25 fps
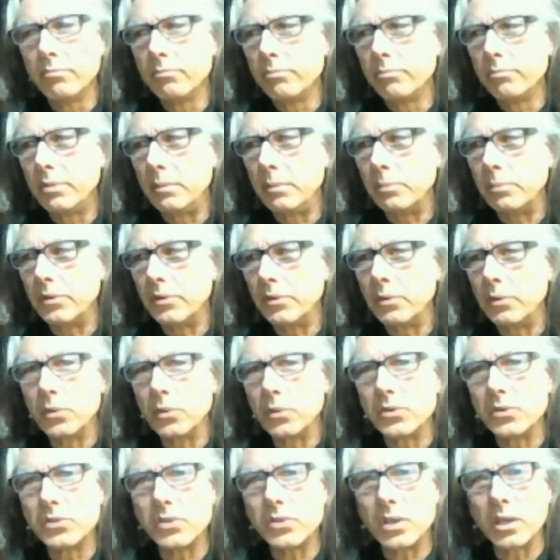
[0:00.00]
people that
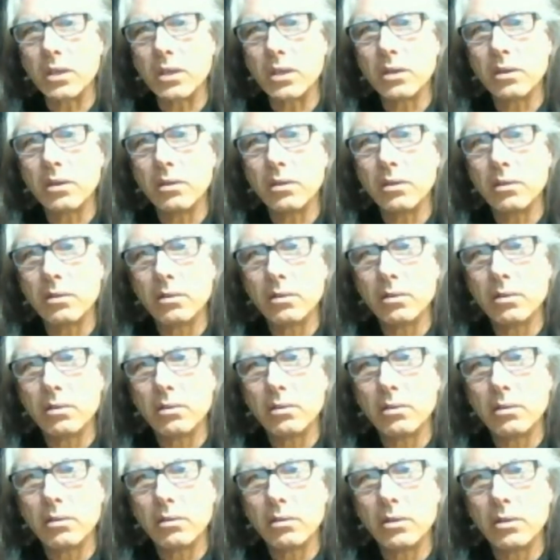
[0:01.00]
were sick,
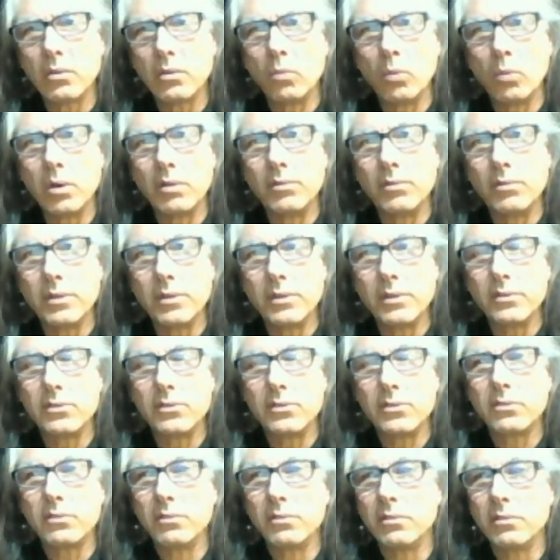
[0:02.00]
and one of
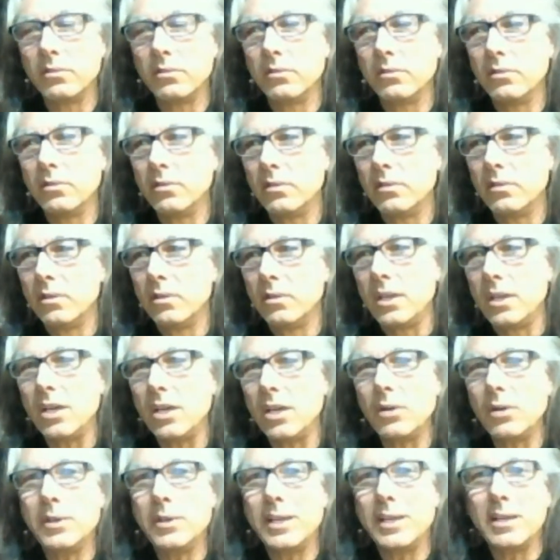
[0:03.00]
his, he
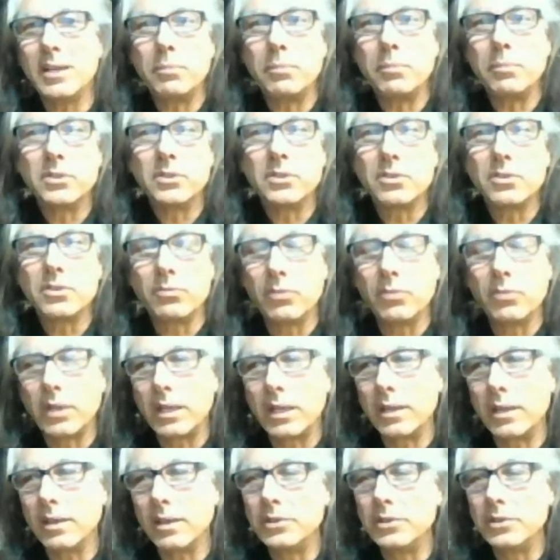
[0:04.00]
had a bunch of
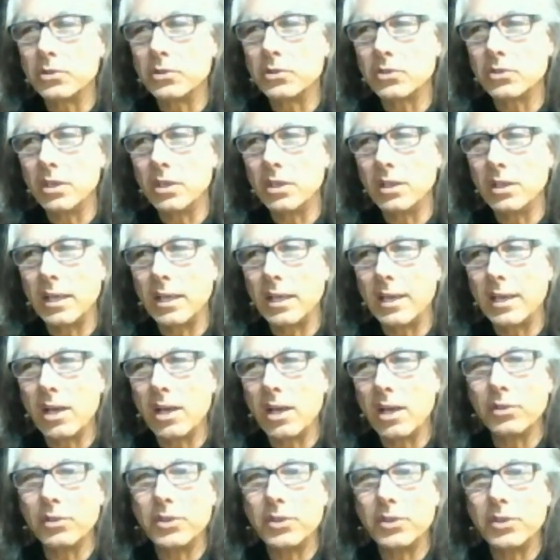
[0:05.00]
like interesting like health